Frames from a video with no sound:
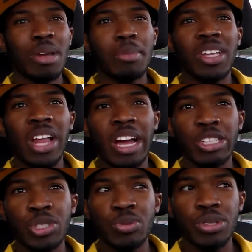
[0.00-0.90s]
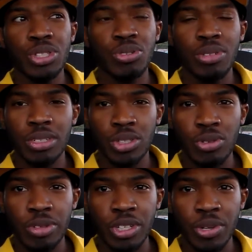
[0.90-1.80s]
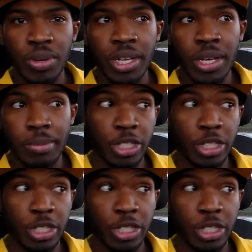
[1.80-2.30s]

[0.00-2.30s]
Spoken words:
may be lying to a degree,